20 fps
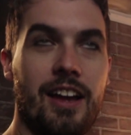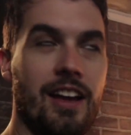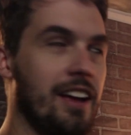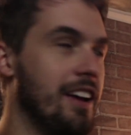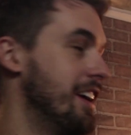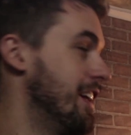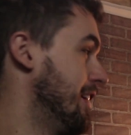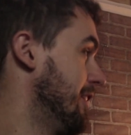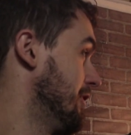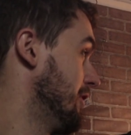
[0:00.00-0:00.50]

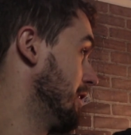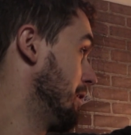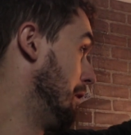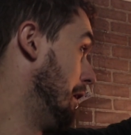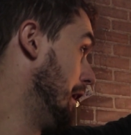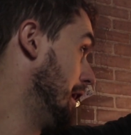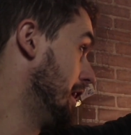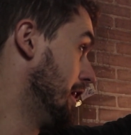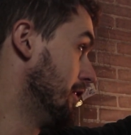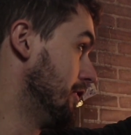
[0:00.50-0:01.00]
And I was like, well,
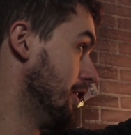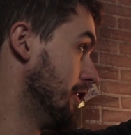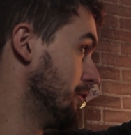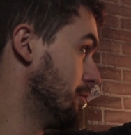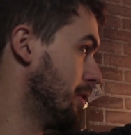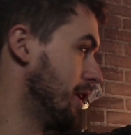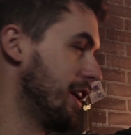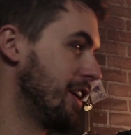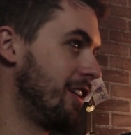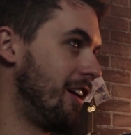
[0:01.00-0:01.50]
I guess that's
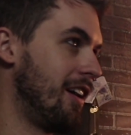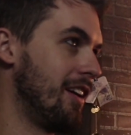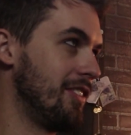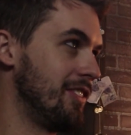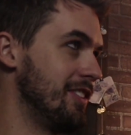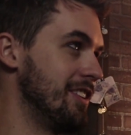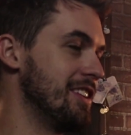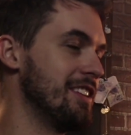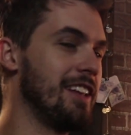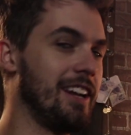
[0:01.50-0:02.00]
what it costs.
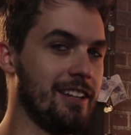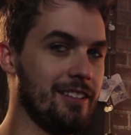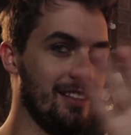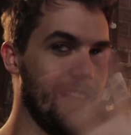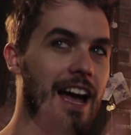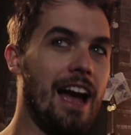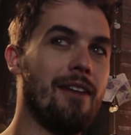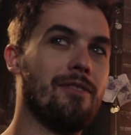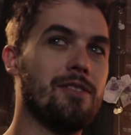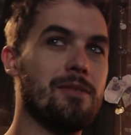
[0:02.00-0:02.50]
And he like
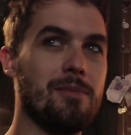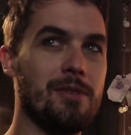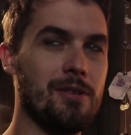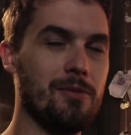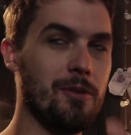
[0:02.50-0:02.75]
laughed at me.